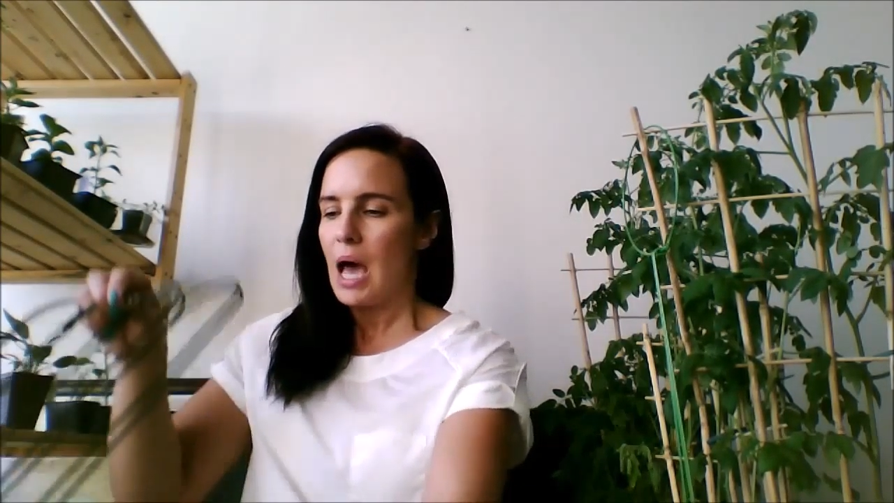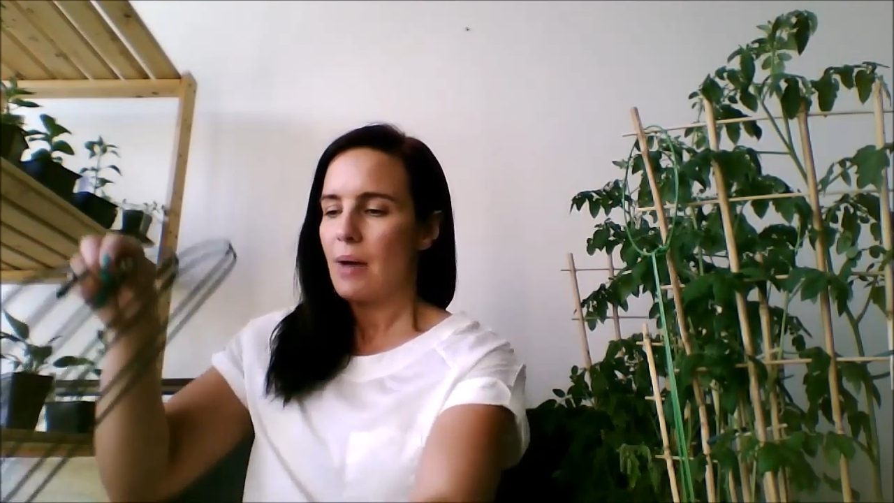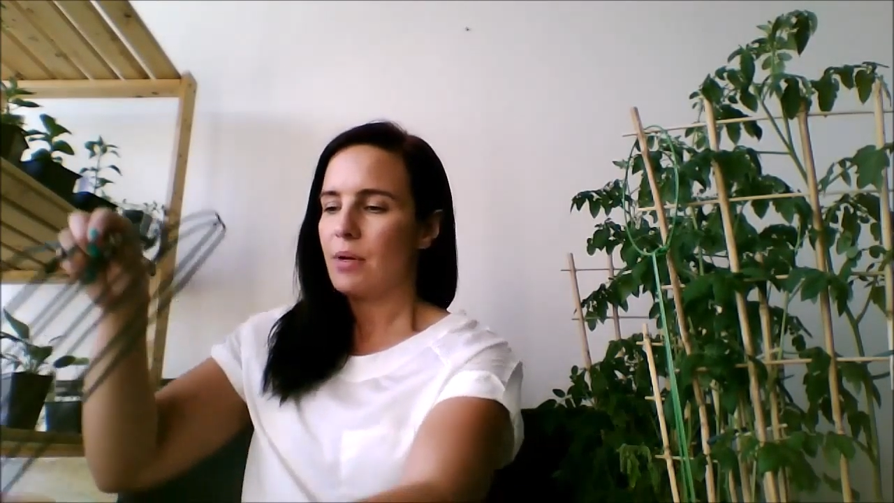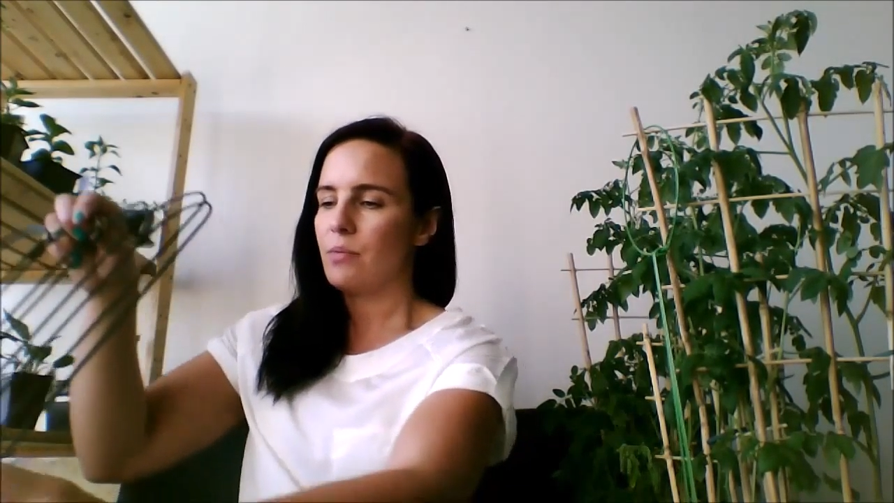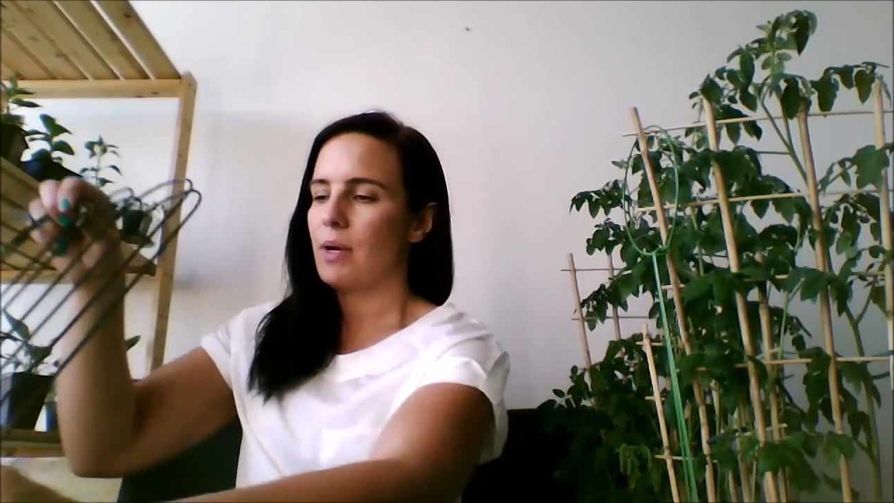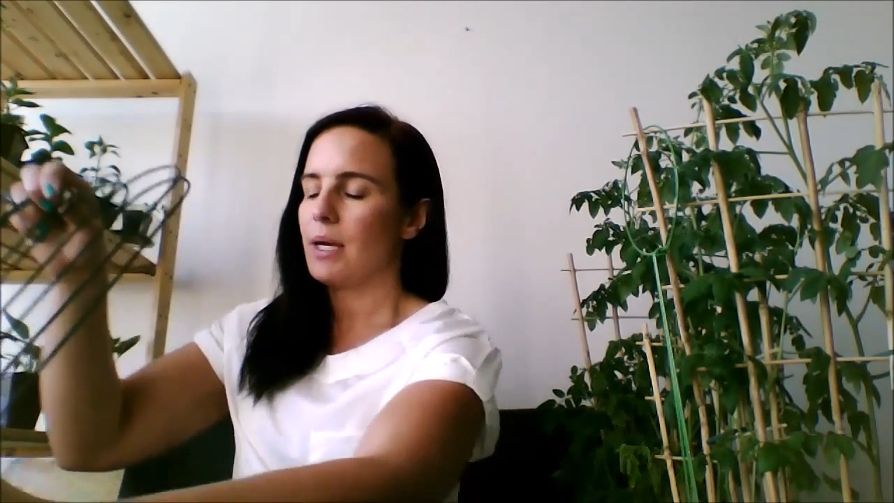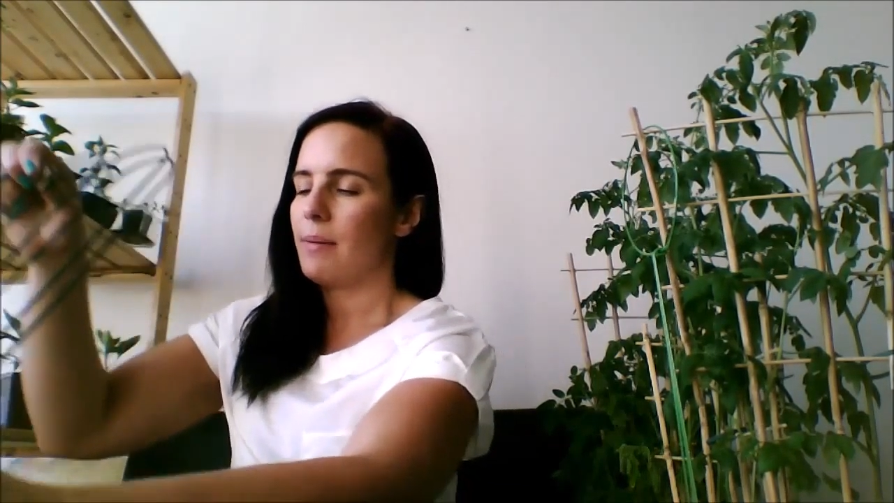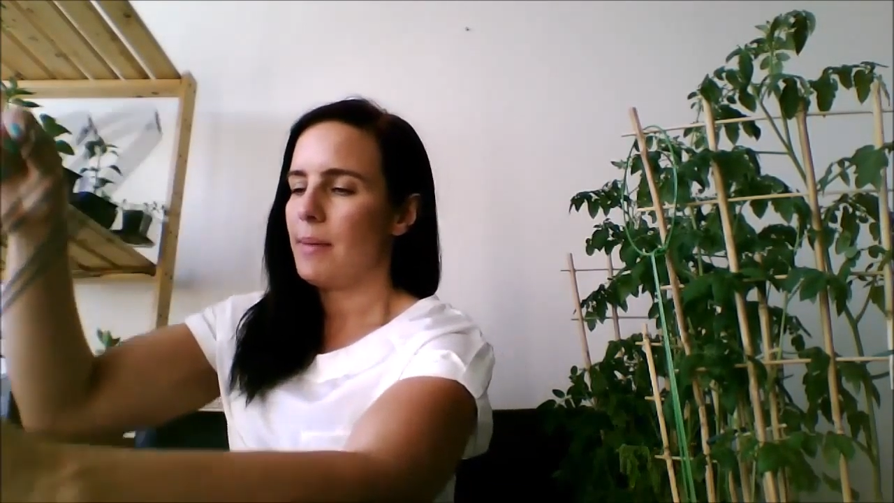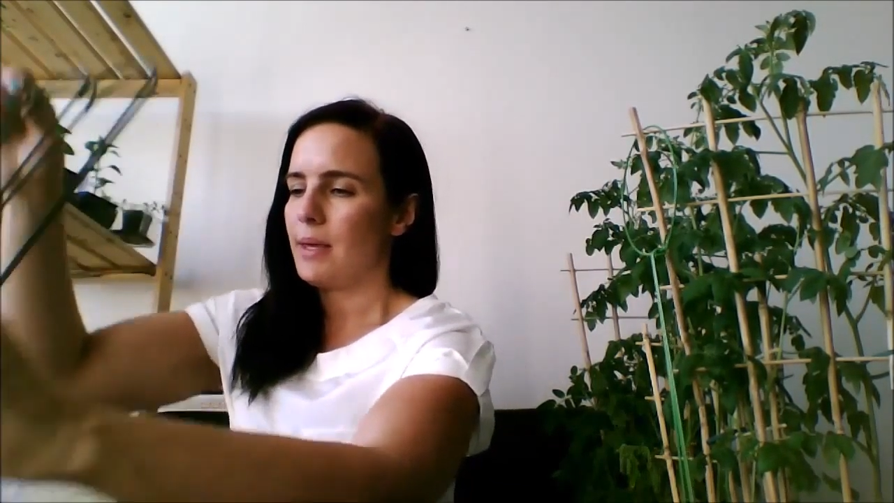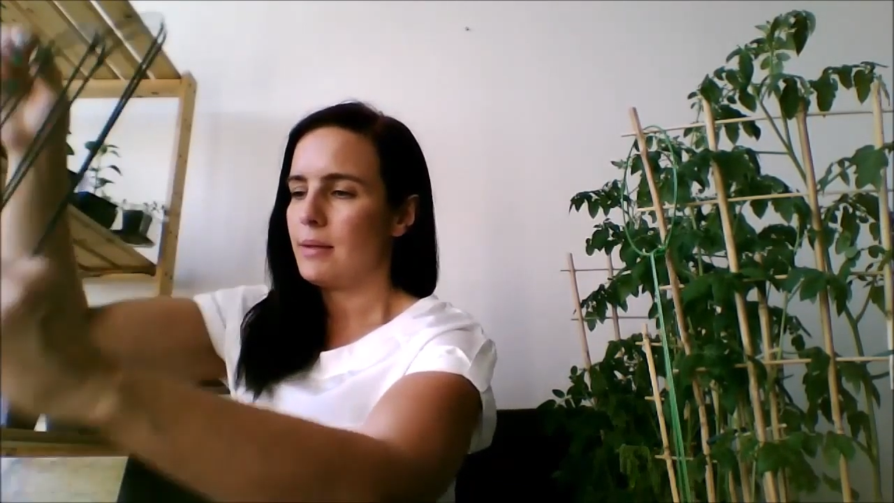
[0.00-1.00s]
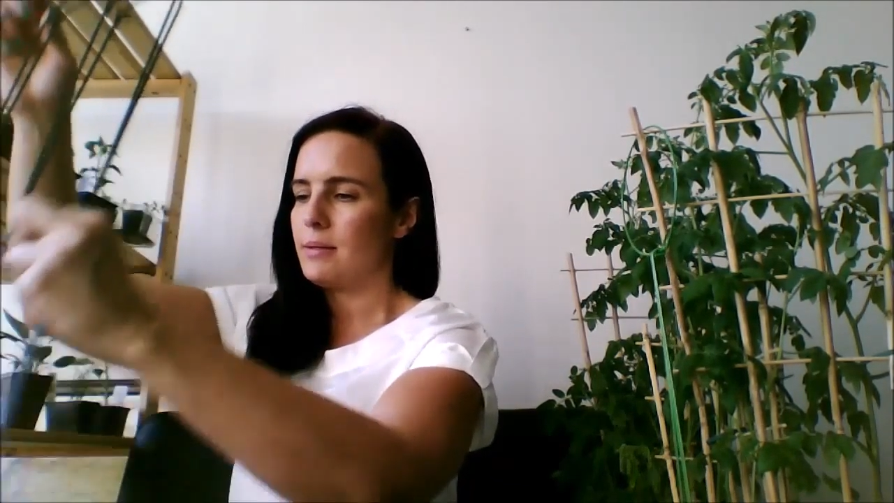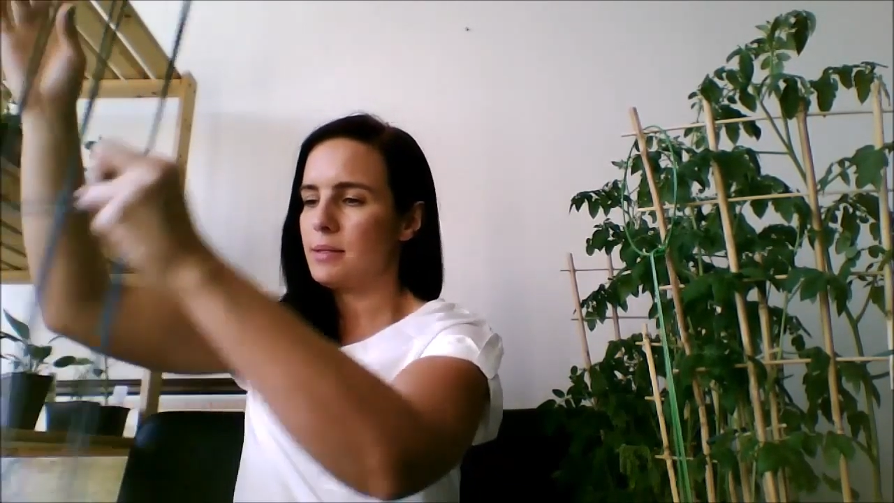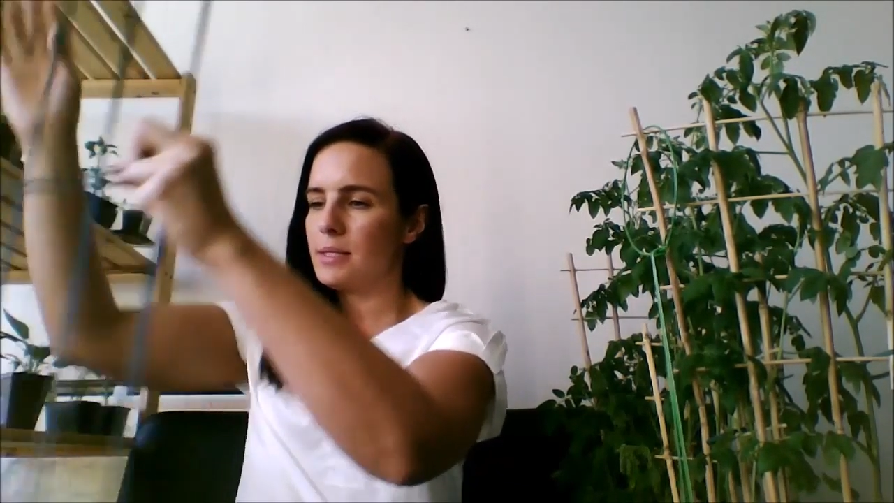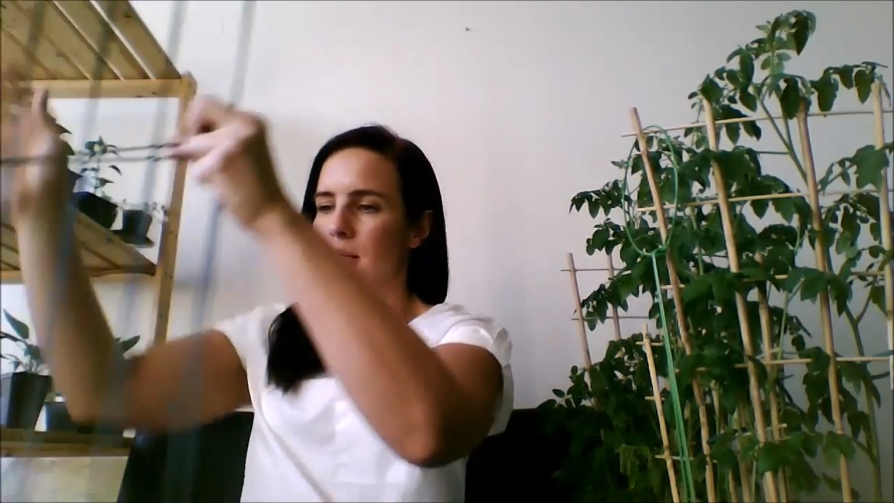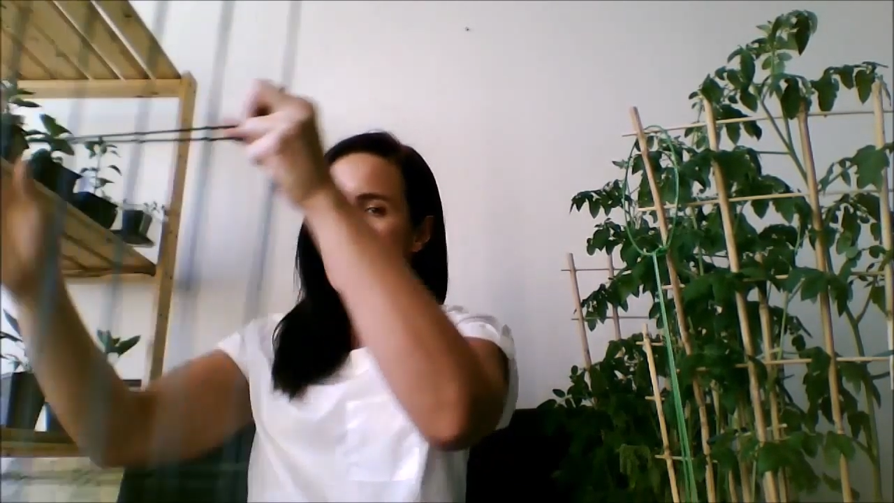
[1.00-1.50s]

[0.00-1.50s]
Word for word: I would recommend